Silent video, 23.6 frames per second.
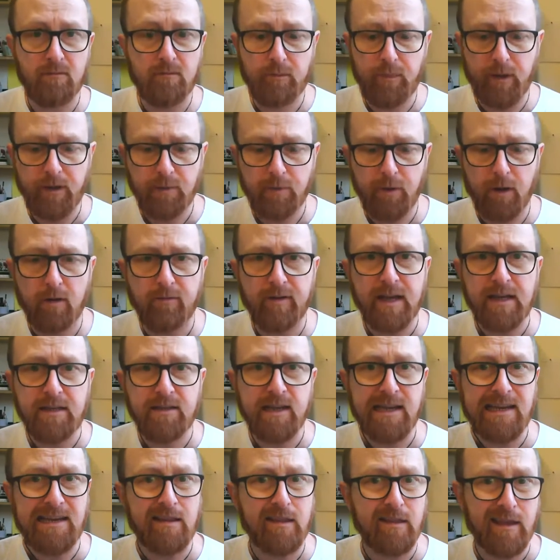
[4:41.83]
best part of
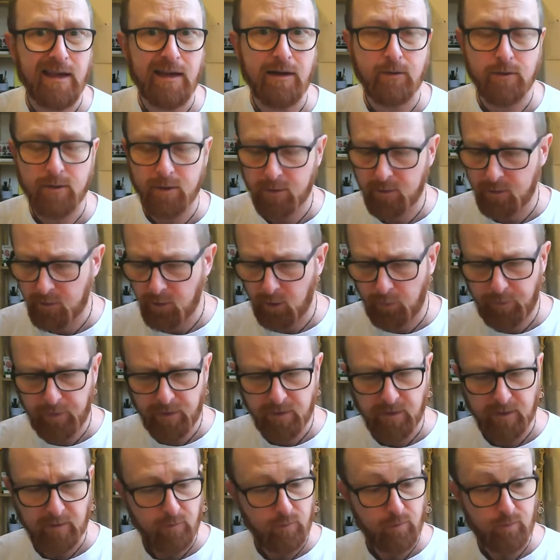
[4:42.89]
18,000
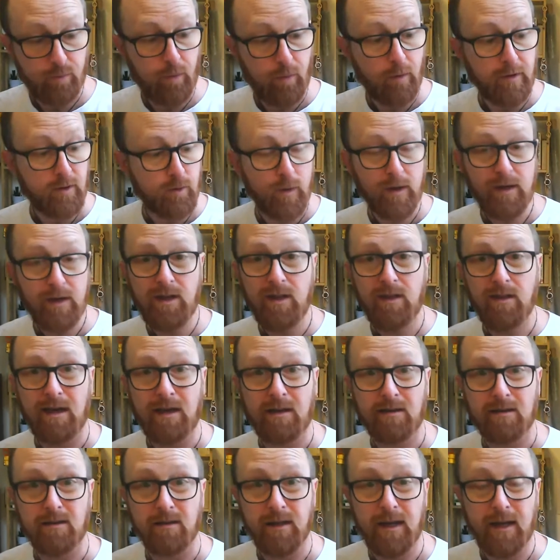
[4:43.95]
copies, probably
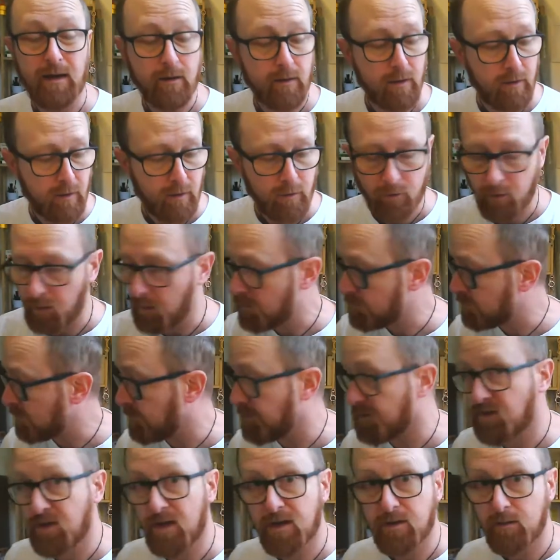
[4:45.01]
20,000 now. I don't know. Last time
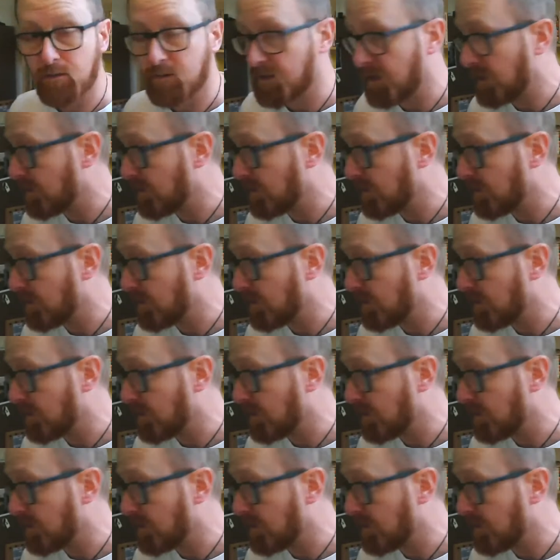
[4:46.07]
I checked, it was